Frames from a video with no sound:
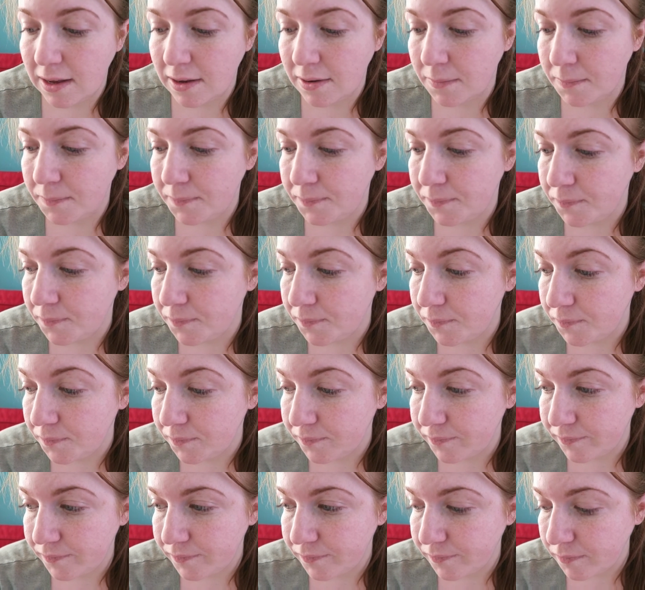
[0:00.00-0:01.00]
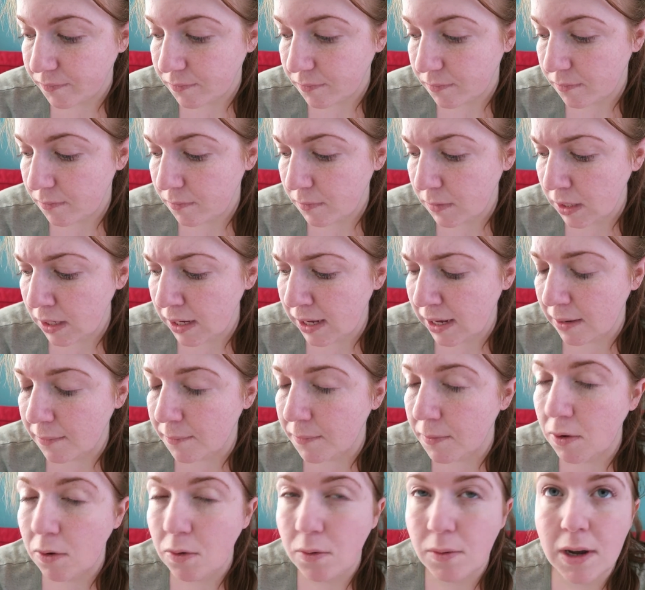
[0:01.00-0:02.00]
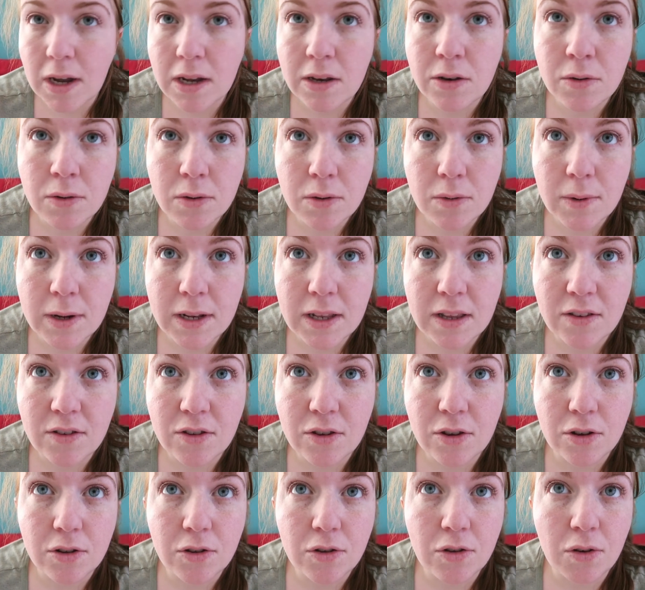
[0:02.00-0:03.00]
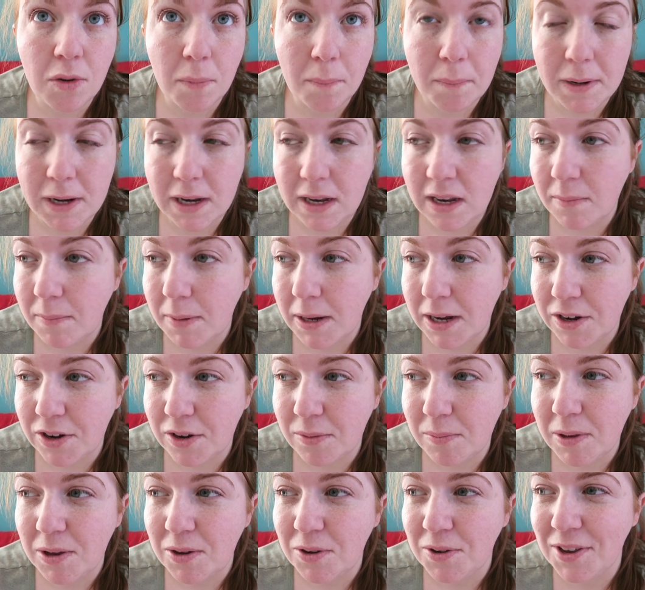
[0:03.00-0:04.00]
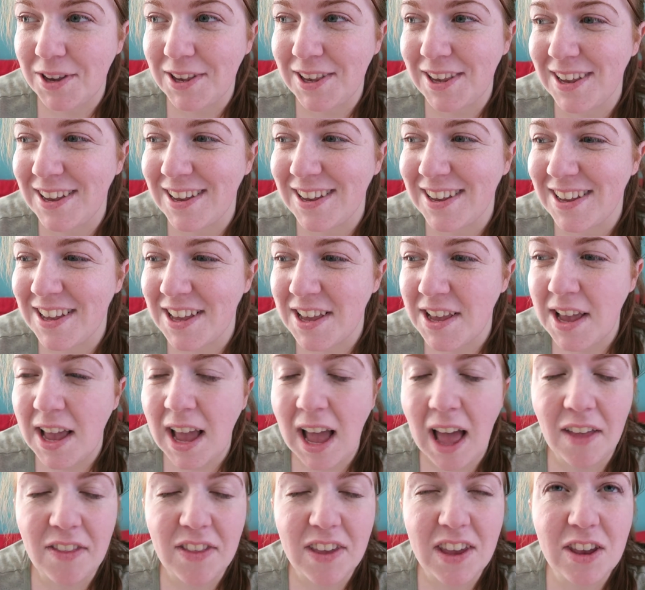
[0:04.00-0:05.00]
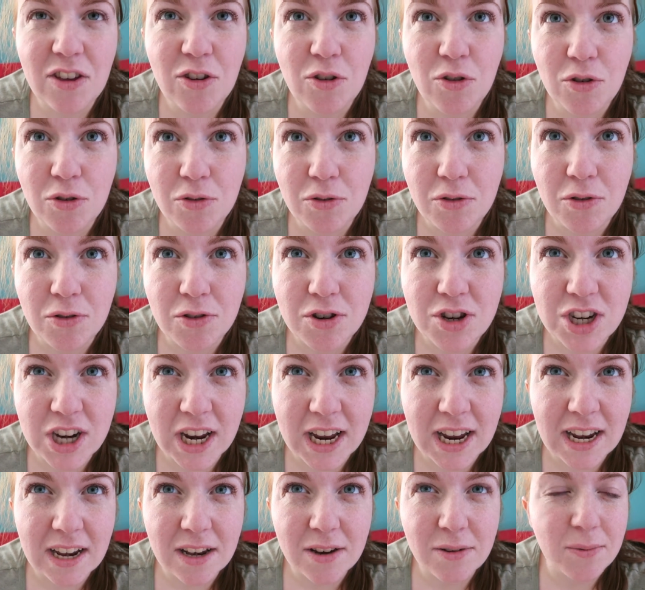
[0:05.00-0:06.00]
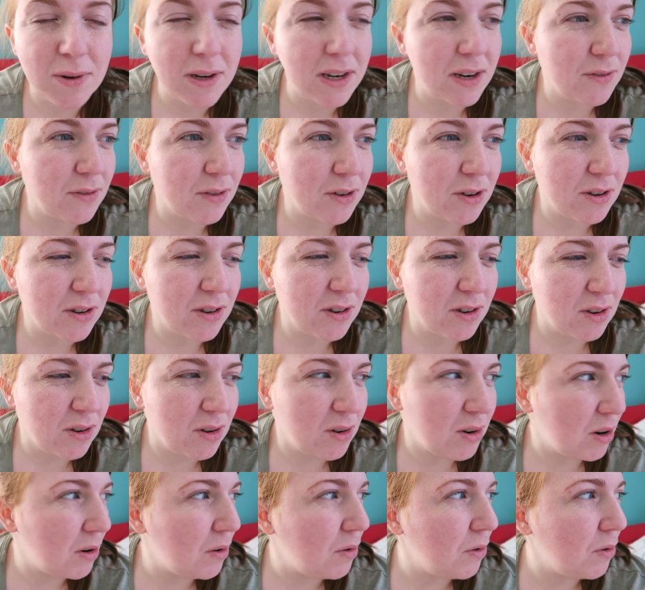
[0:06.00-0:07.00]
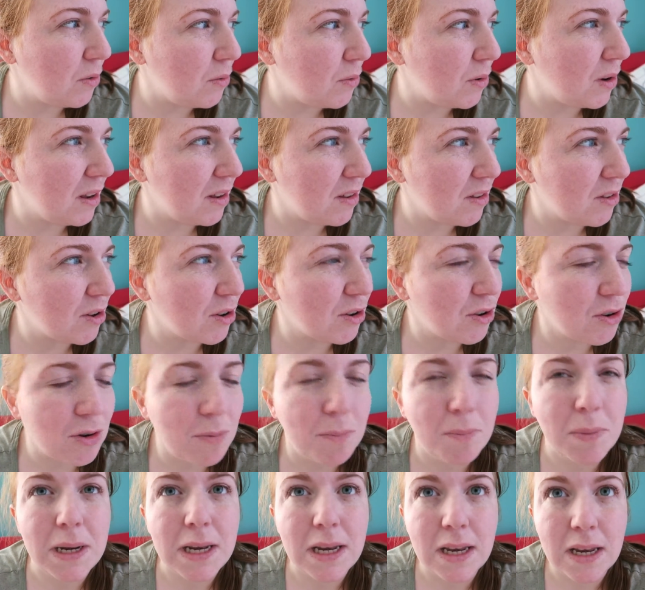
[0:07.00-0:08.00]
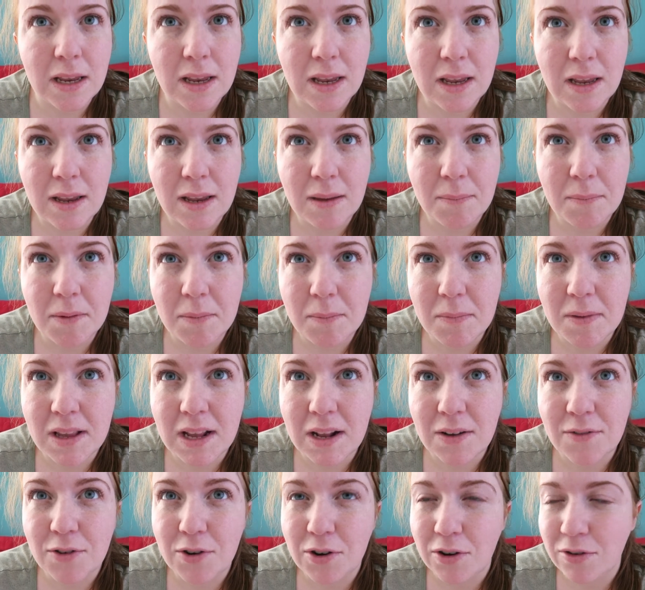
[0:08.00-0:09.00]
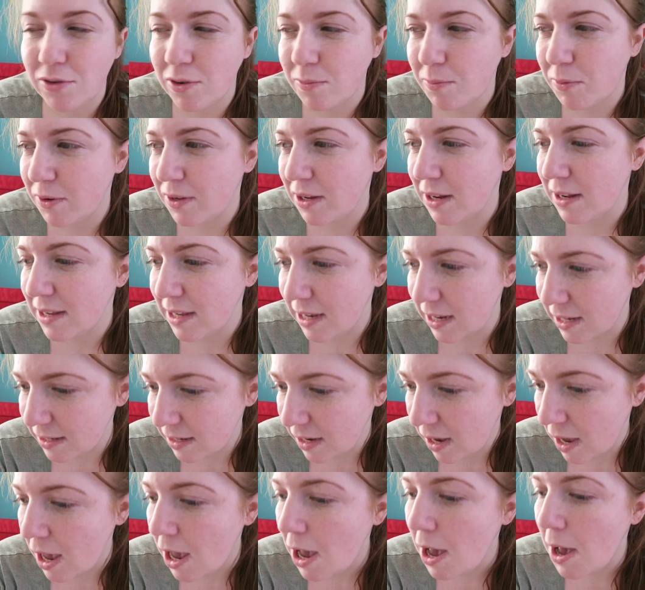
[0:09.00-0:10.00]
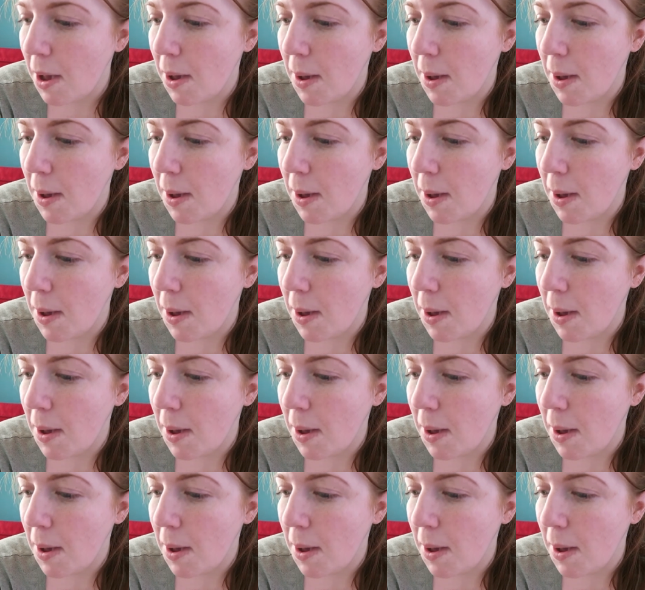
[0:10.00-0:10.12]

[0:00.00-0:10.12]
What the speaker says: I know when he's not completely better, because I think you know your child whenever you know he's not completely himself 100% yet.